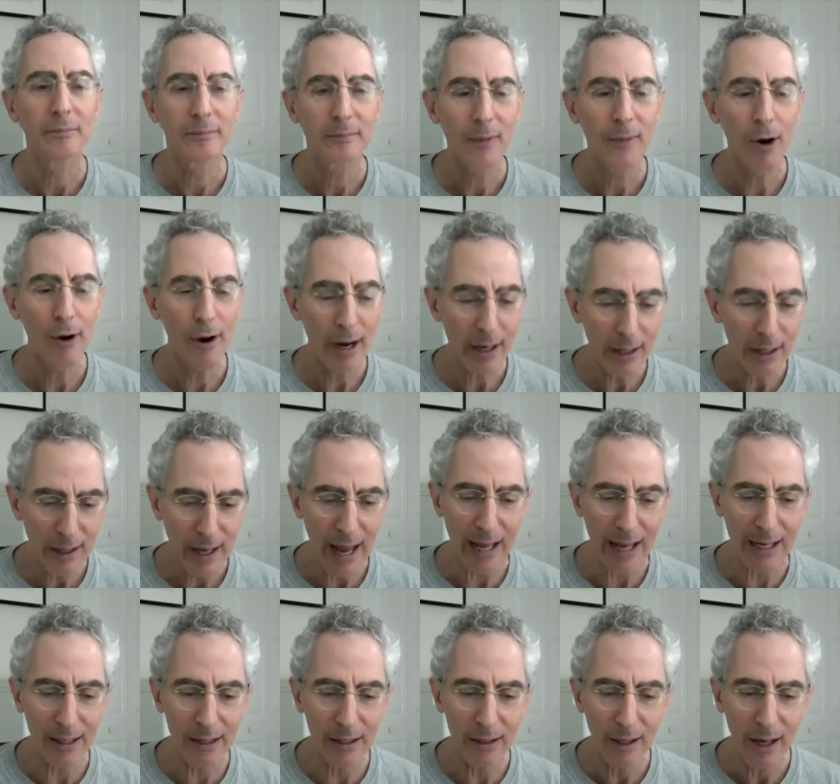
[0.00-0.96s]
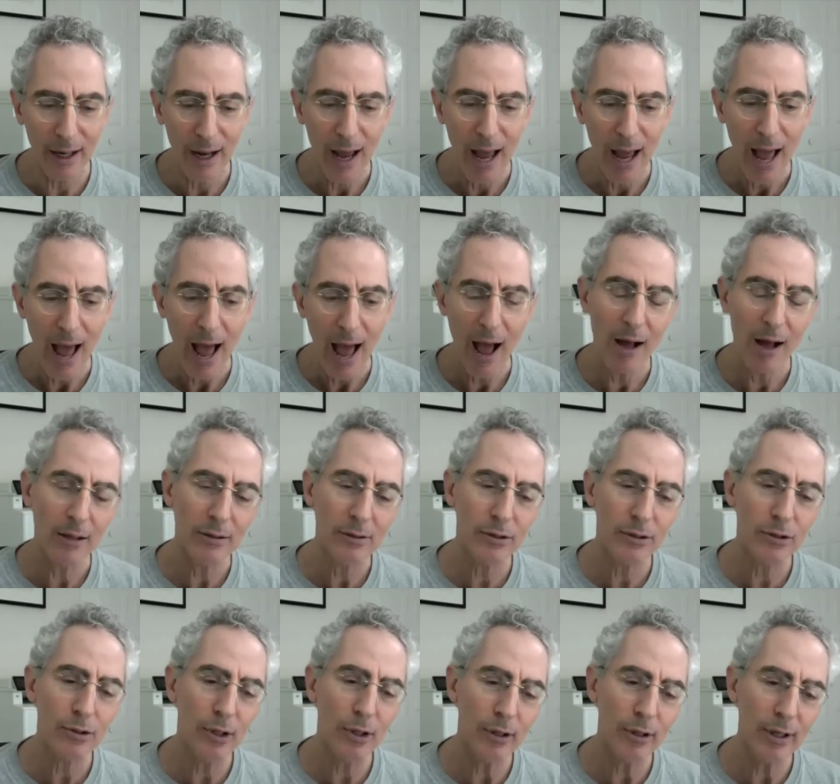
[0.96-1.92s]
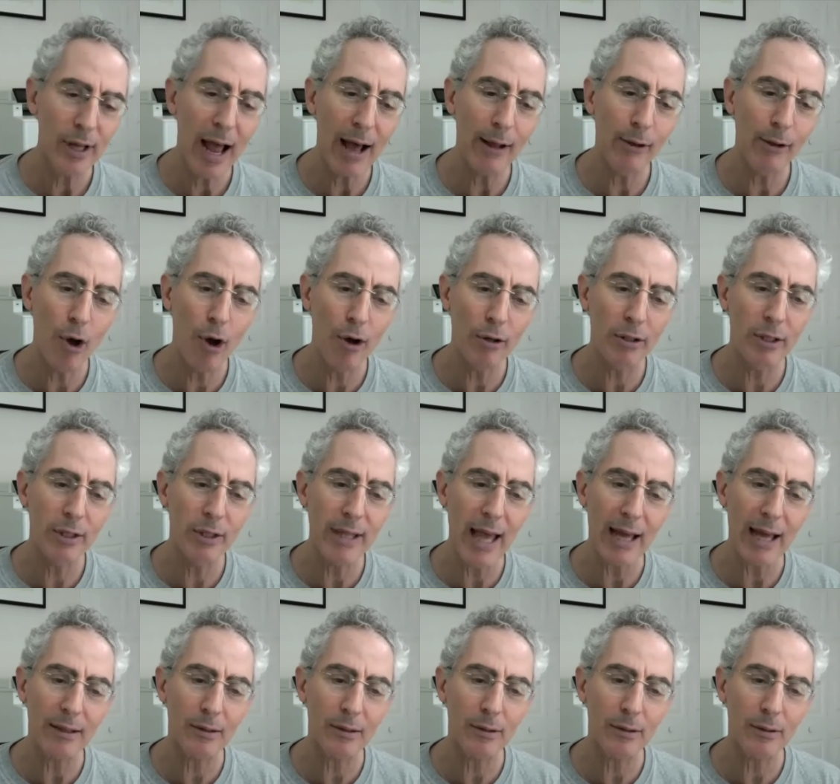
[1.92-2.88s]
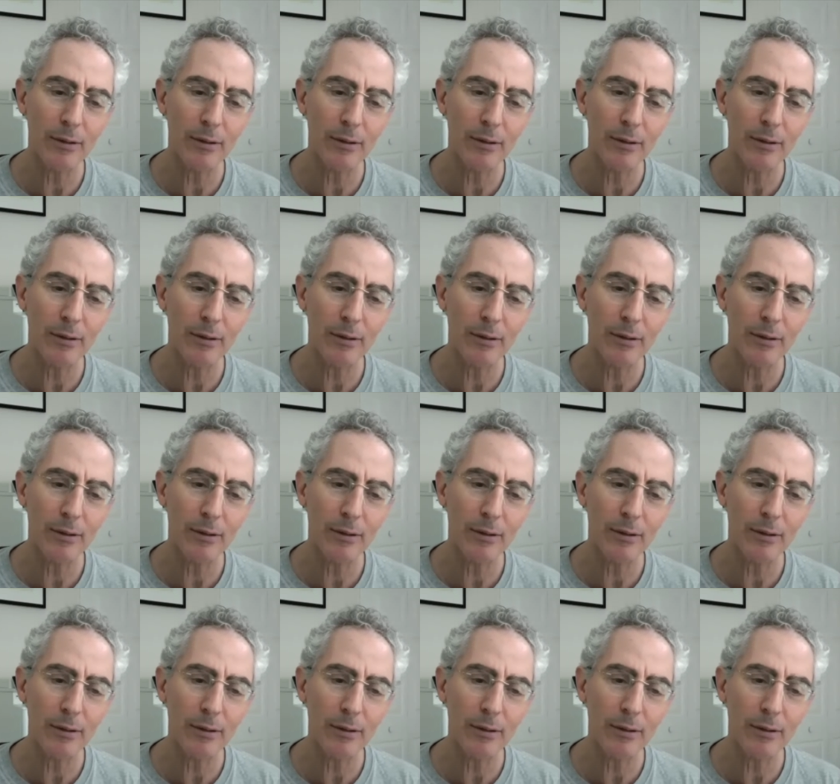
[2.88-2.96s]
All right. And so how long did that